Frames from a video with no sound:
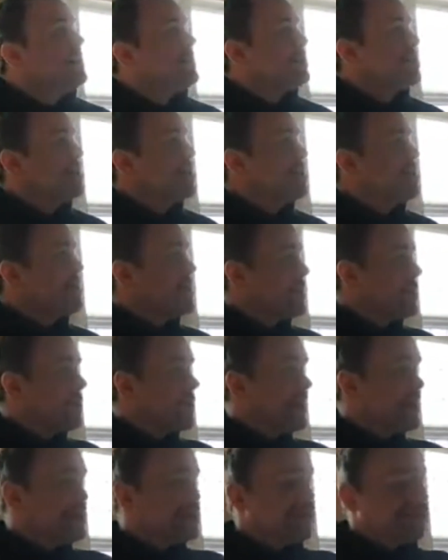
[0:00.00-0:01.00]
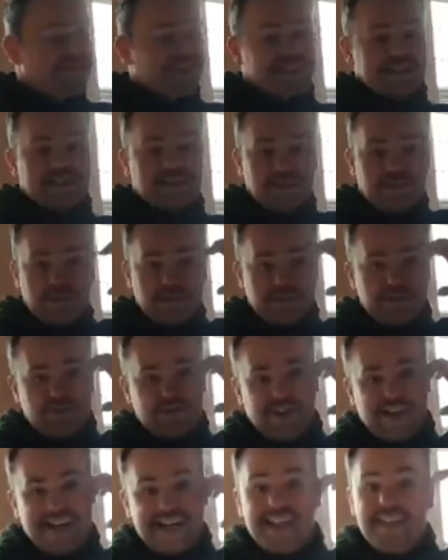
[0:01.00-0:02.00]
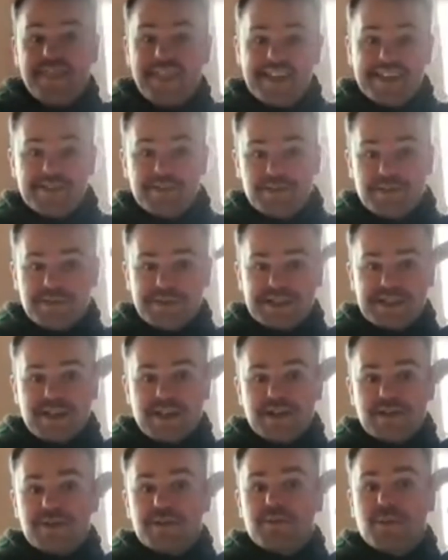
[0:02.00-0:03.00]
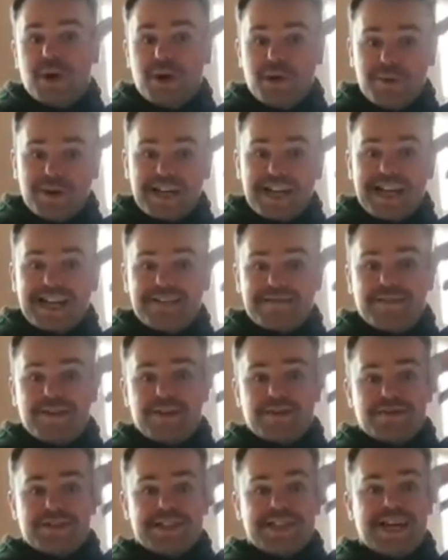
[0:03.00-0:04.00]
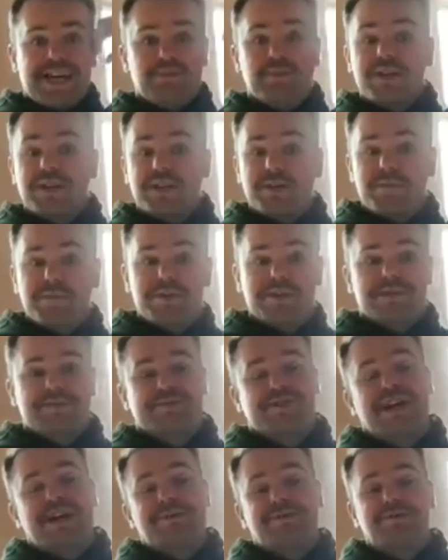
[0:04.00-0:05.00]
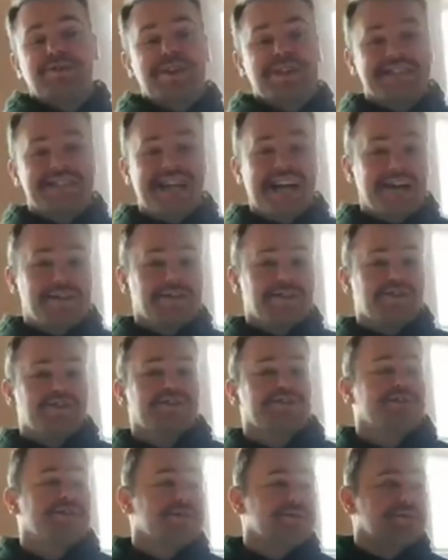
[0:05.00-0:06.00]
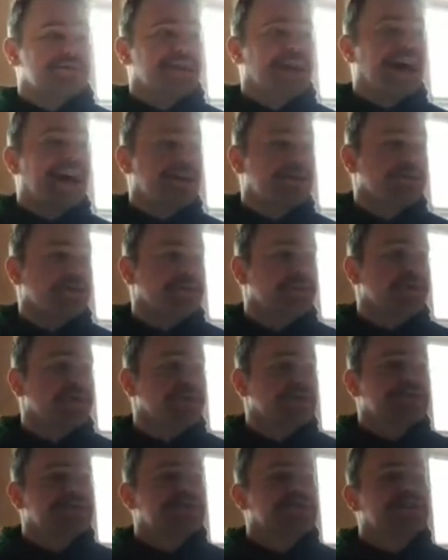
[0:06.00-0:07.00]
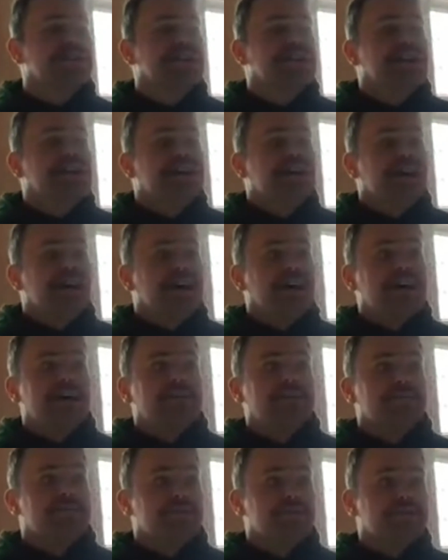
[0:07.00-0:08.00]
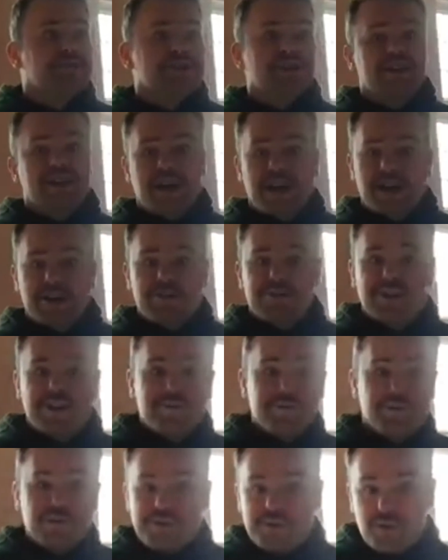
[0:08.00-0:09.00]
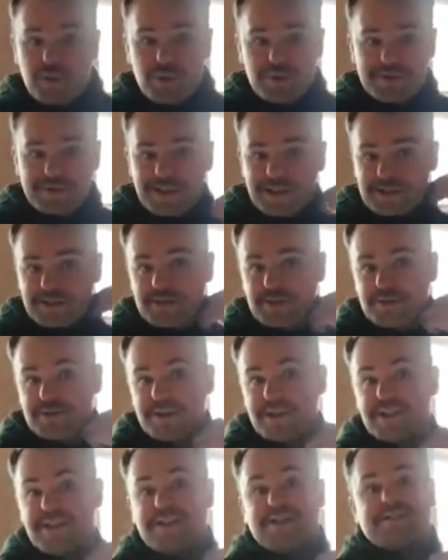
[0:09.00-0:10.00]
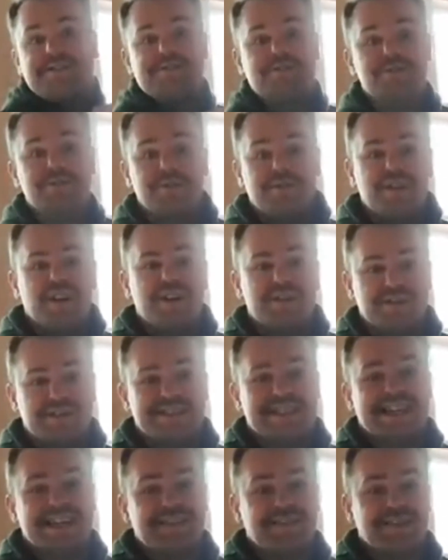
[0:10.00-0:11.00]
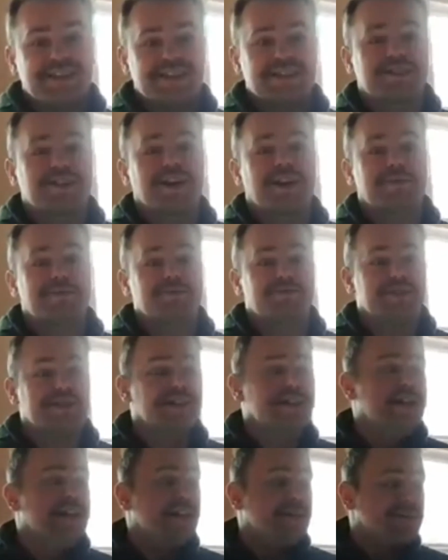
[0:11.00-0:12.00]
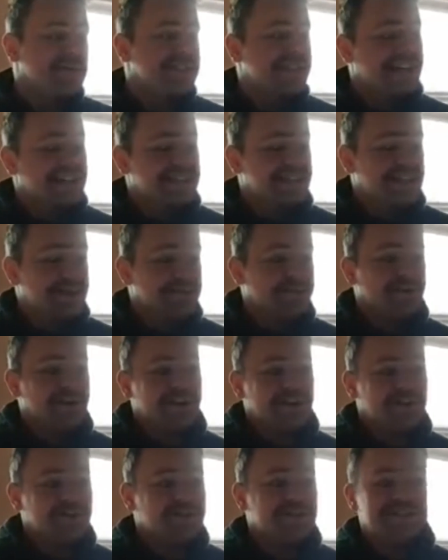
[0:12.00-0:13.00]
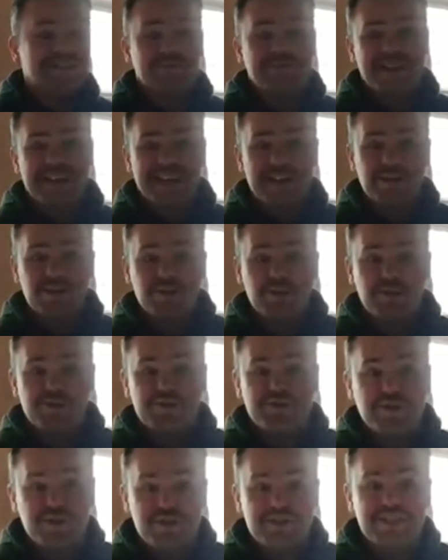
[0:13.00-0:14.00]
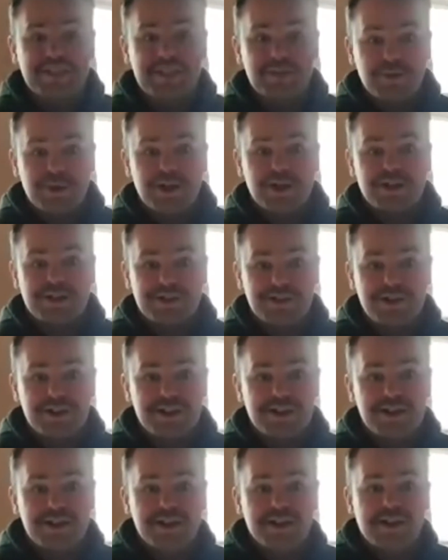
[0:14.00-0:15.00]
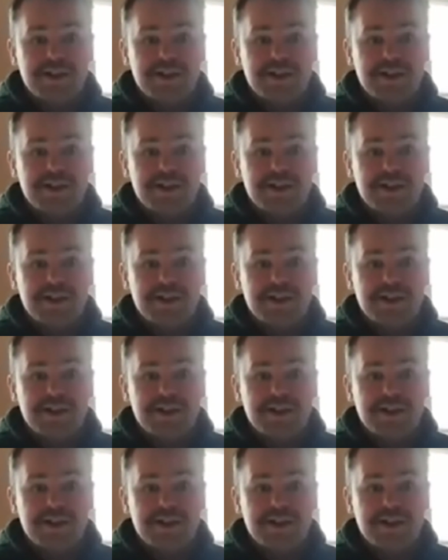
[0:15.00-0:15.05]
So we're going to wait for this all to dry and then do the mist coat, and while we're getting involved in that, we're going to put the shower trays down, the aqua boards, the skirt and architrave, put the doors on, do the second fixture carpentry, which actually pretty good, because then we can get all the dusty work done